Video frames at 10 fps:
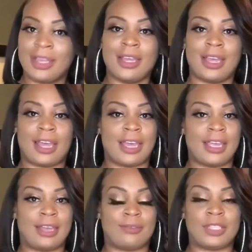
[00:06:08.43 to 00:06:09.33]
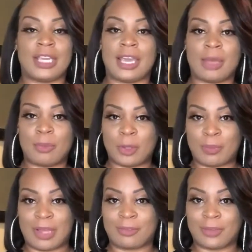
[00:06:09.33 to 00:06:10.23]
I have an app on
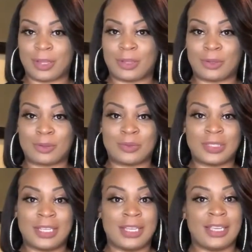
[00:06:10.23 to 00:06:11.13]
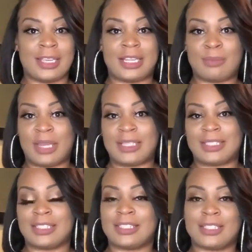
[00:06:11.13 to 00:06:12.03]
my phone, and it makes
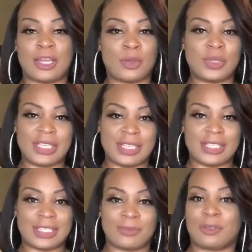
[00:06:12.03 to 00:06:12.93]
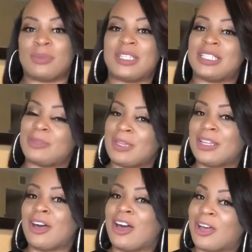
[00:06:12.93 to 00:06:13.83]
it so easy for me to spend
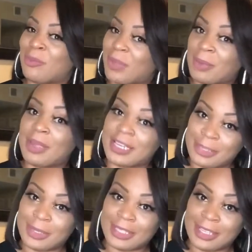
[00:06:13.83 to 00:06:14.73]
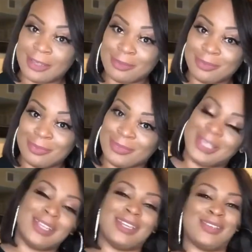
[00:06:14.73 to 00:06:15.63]
all my money with
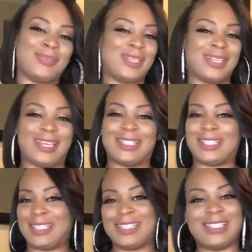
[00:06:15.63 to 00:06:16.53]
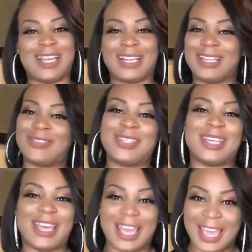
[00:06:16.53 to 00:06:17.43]
them. Because this is not even the
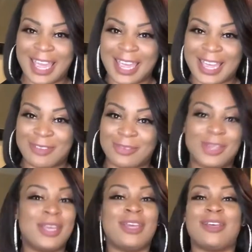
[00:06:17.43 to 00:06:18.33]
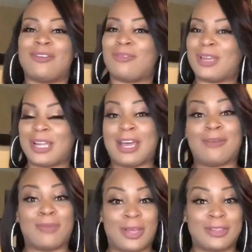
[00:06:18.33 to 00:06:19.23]
half of what I
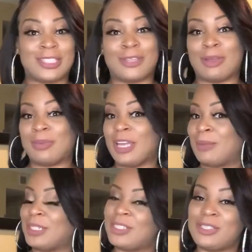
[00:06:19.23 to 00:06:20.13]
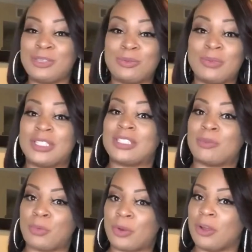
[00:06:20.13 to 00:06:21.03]
bought. So I'm coming to you with some
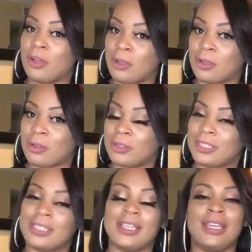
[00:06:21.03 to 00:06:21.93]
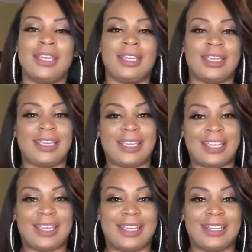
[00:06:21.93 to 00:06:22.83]
more hauls.
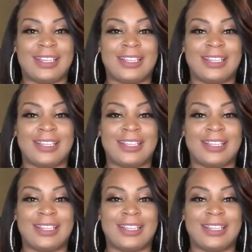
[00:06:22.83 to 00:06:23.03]
And